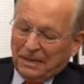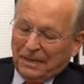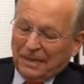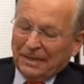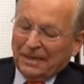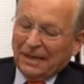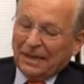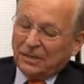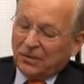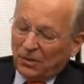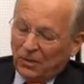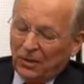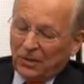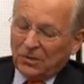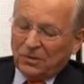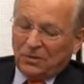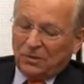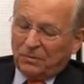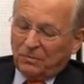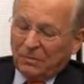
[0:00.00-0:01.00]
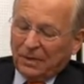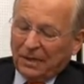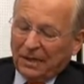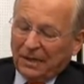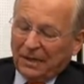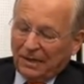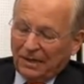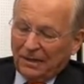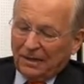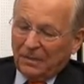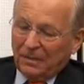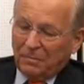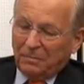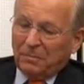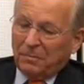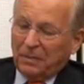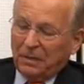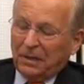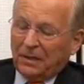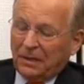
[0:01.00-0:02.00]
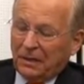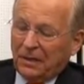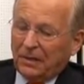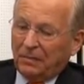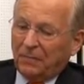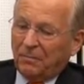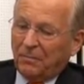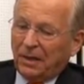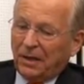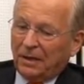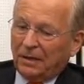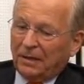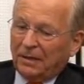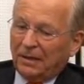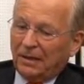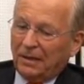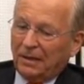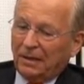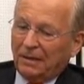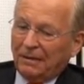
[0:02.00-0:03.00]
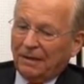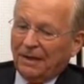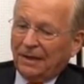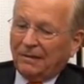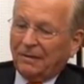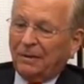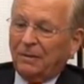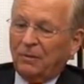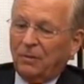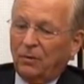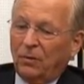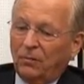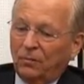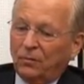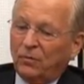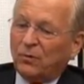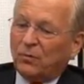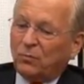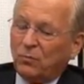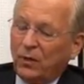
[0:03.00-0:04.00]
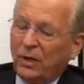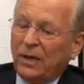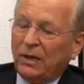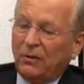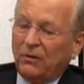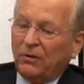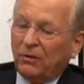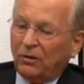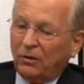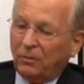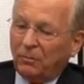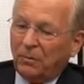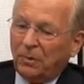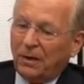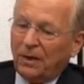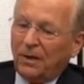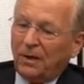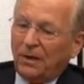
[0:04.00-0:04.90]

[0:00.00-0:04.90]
let's also be clear about that. Of course, we in Europe